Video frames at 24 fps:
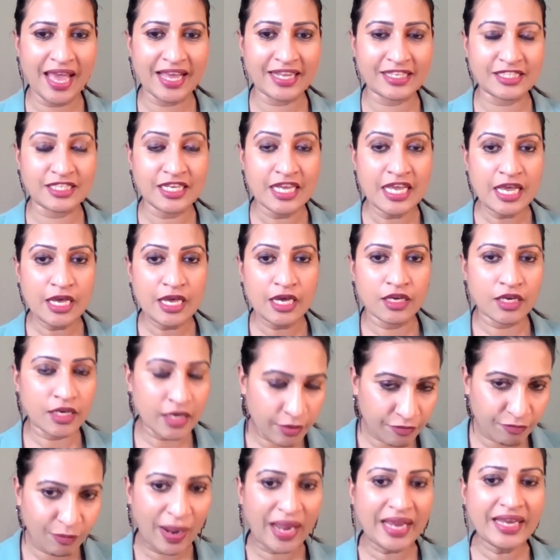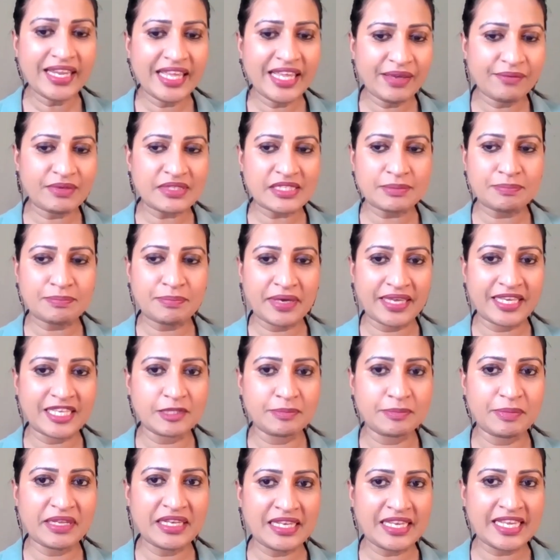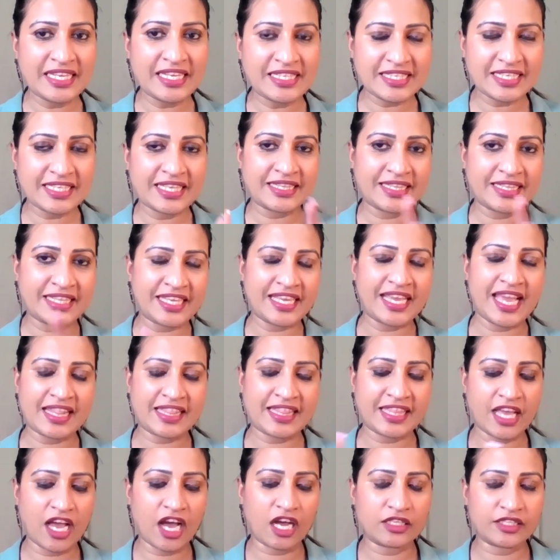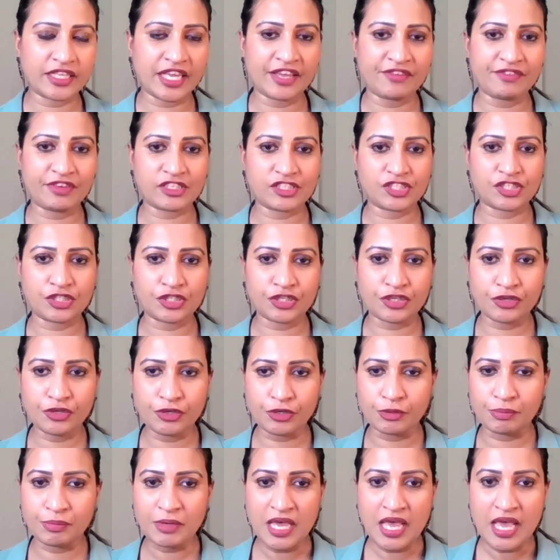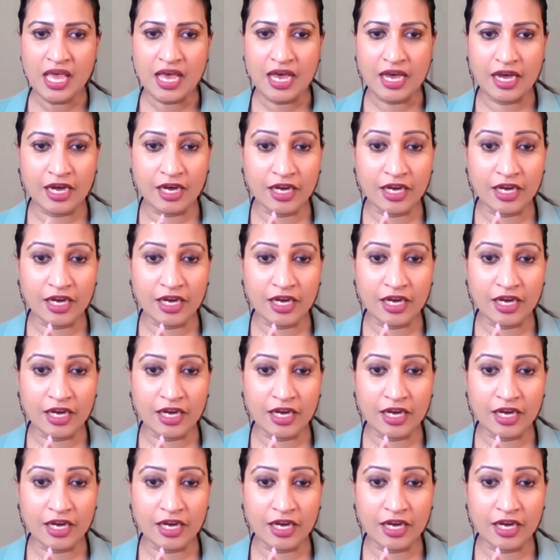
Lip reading: And while he's been leading the Etihad Aviation Group,